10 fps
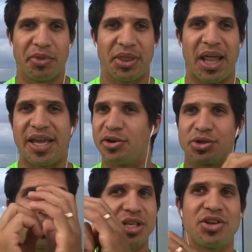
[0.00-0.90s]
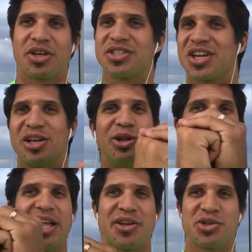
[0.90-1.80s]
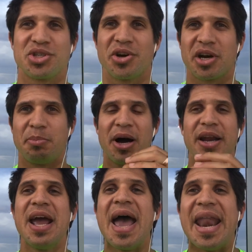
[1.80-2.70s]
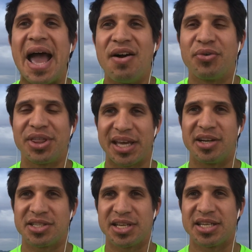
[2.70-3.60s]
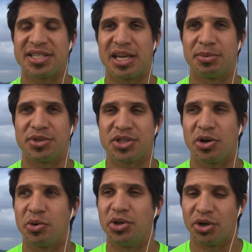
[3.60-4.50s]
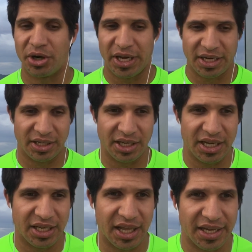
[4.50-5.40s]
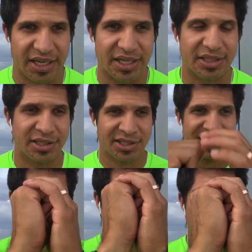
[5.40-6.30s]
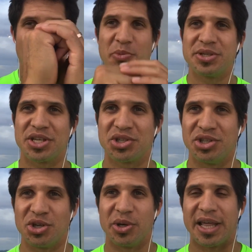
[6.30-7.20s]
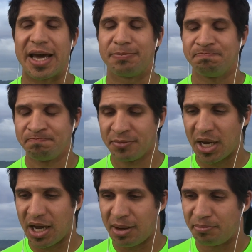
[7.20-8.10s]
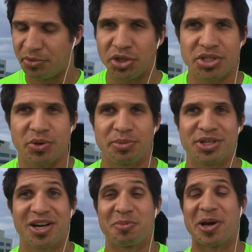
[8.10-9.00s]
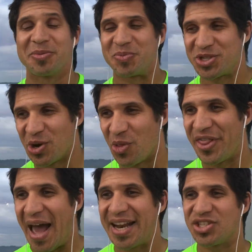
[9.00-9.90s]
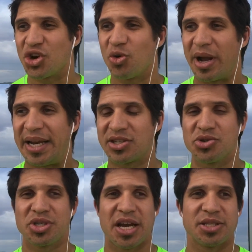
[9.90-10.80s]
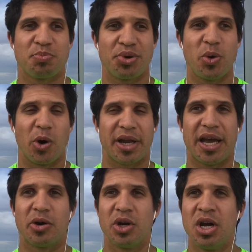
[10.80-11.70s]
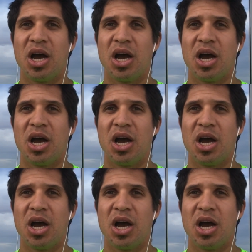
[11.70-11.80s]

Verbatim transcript: like it's going to look like you're stirring the pot, and everything else stays stable. So you're in like a prone position doing that. You'll see what I'm talking about. So that is a great exercise pre-workout